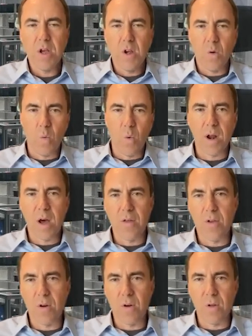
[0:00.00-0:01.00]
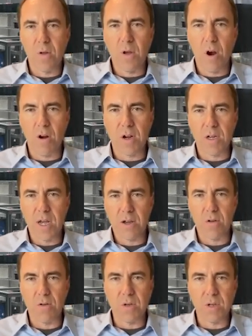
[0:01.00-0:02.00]
What other
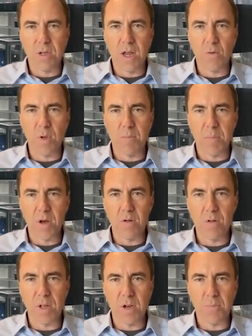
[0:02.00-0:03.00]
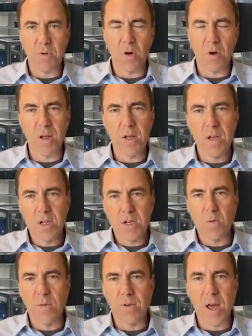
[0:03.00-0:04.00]
architectures can we build and deploy? So
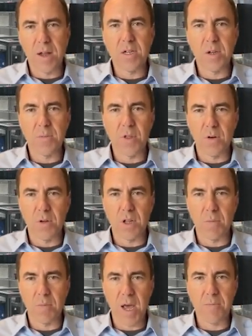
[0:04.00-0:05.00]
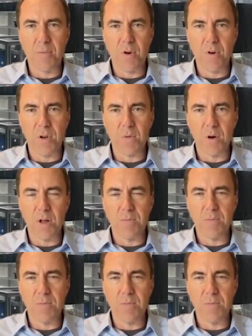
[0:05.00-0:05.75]
we've got some of those on the back burner as well.